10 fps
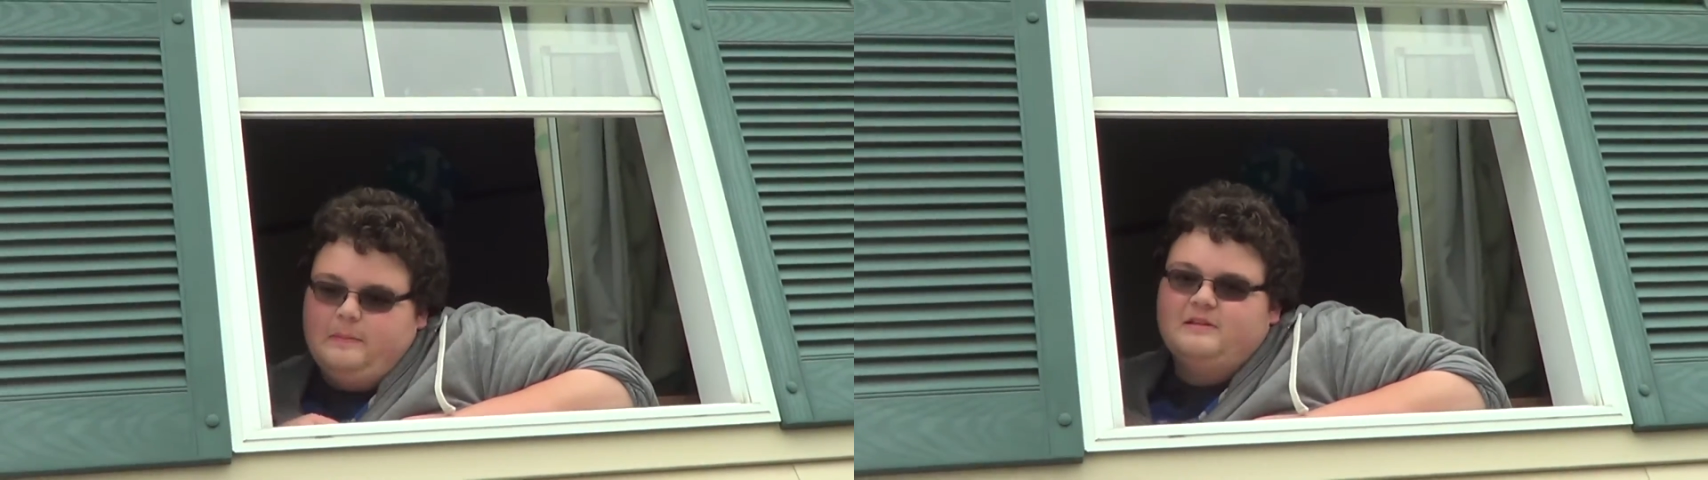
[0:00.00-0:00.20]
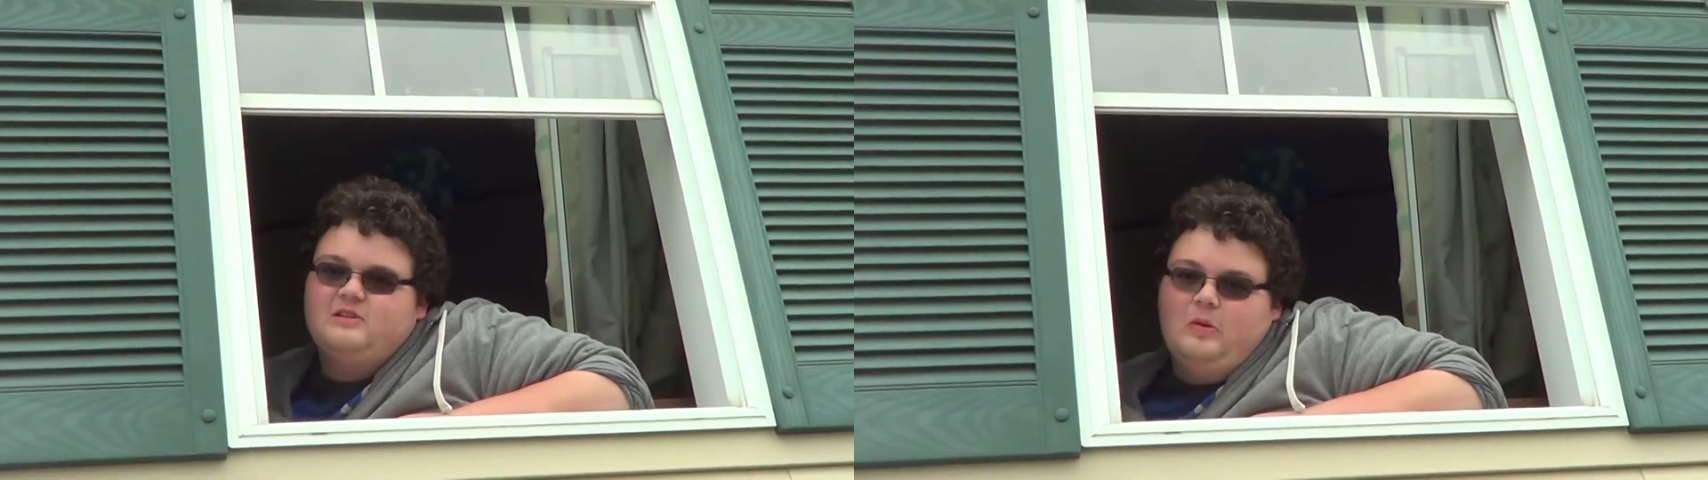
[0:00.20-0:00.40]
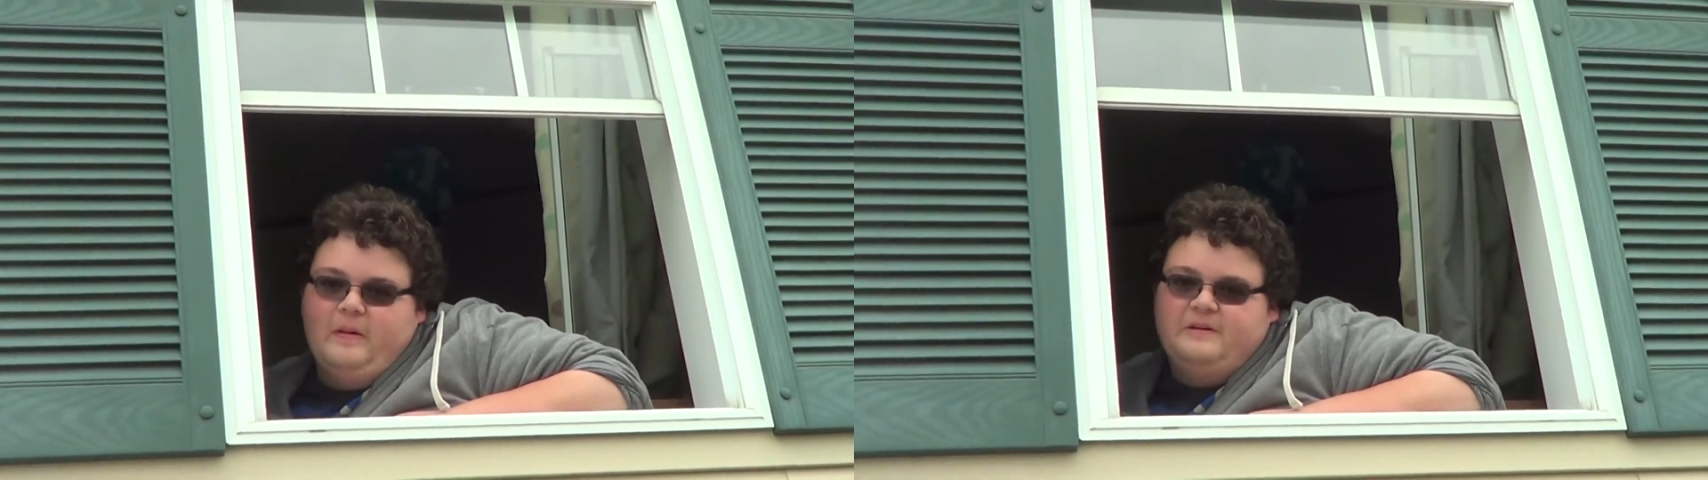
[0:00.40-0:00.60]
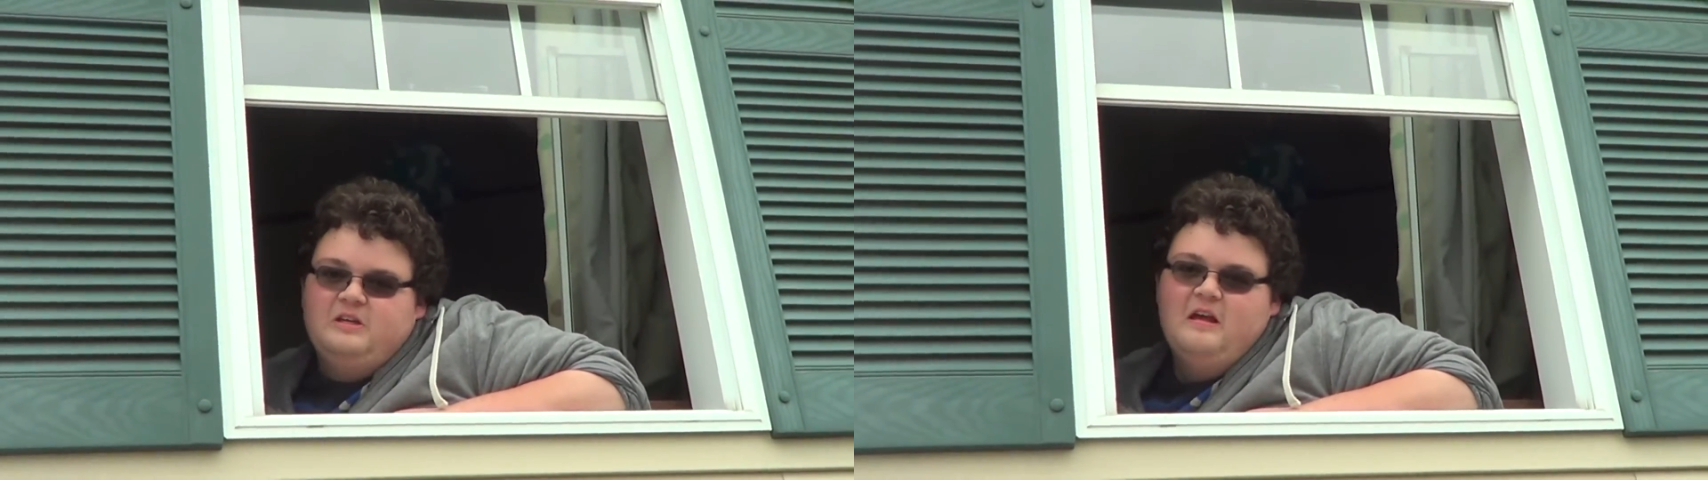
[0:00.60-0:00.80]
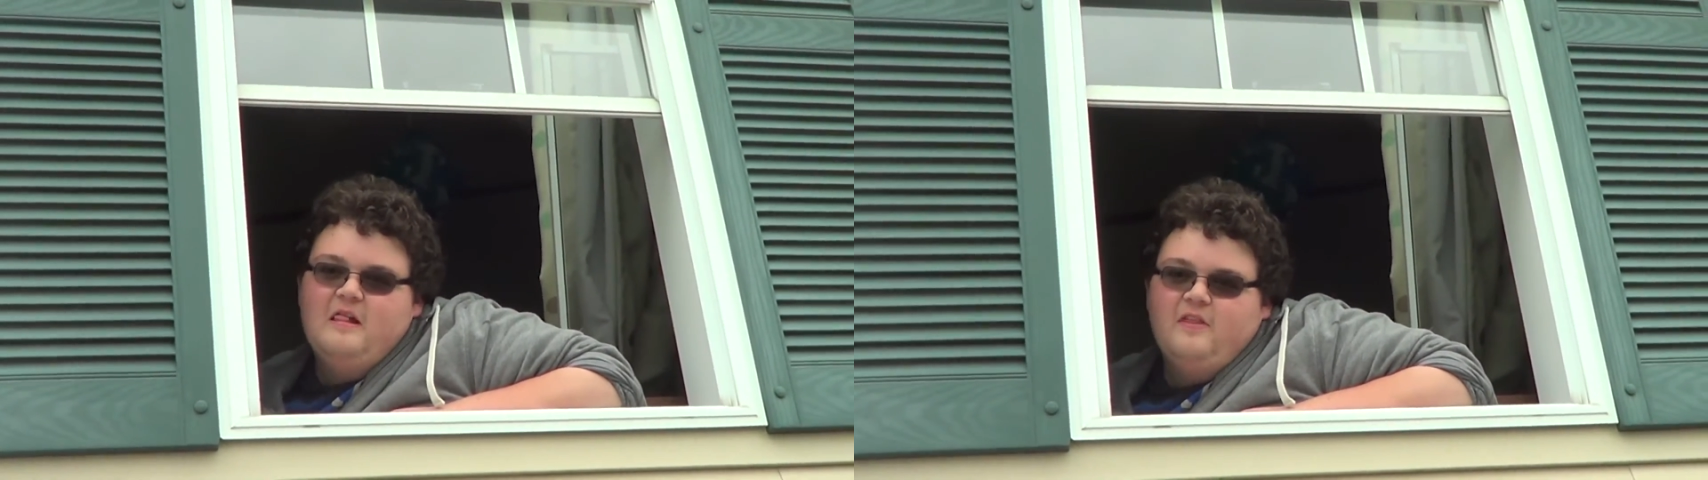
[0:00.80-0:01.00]
me so much?
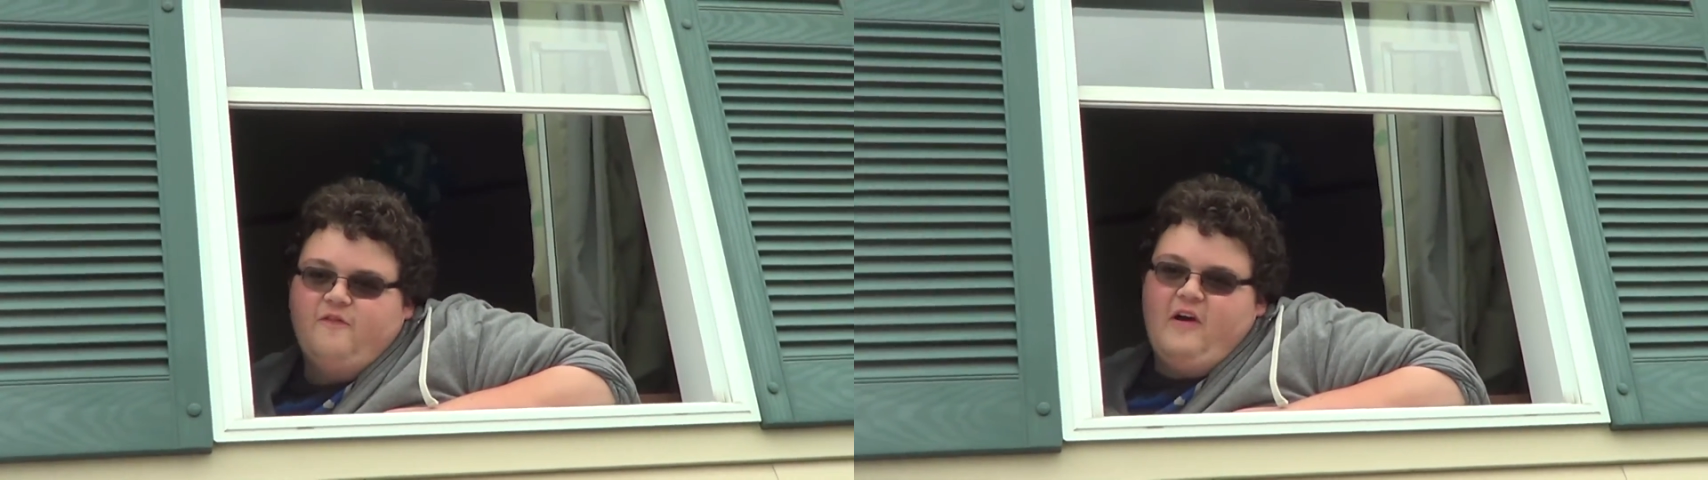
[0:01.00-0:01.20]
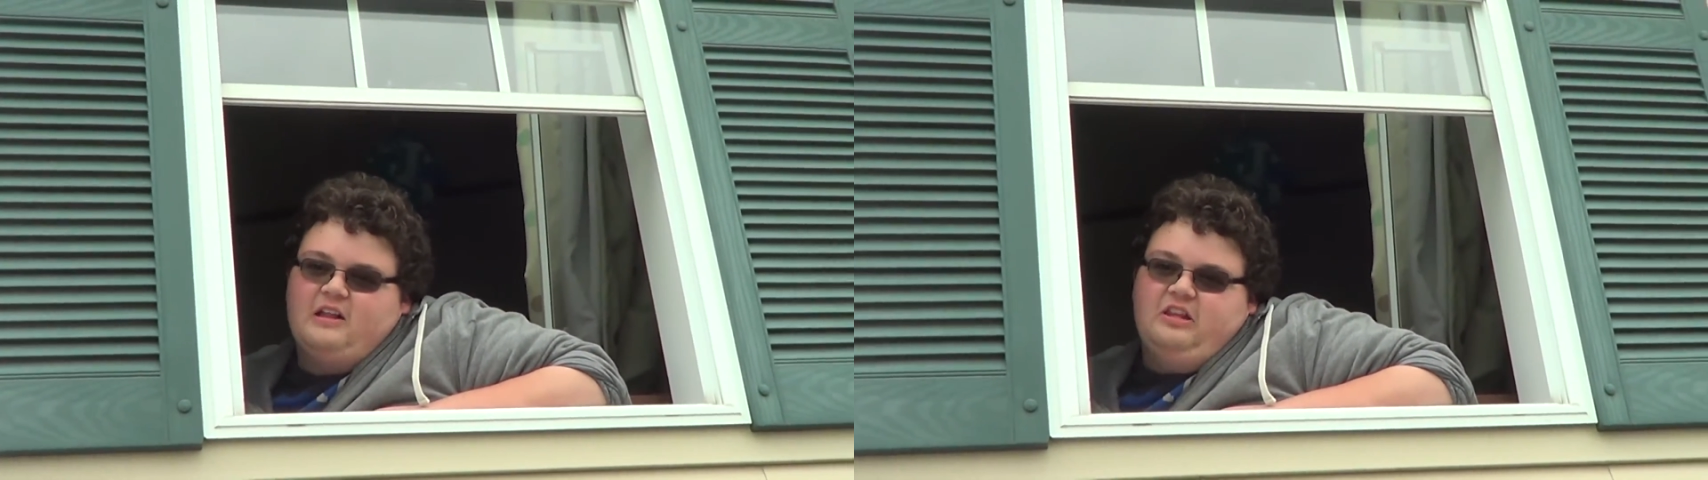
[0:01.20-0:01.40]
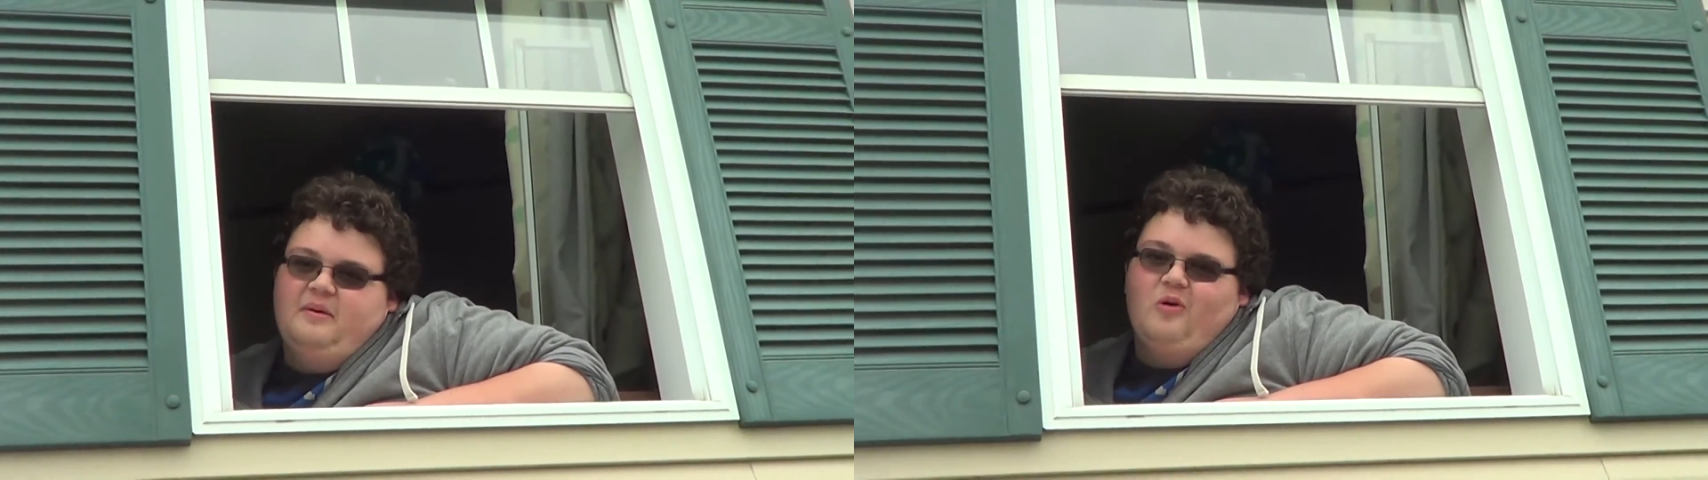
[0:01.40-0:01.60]
The fact that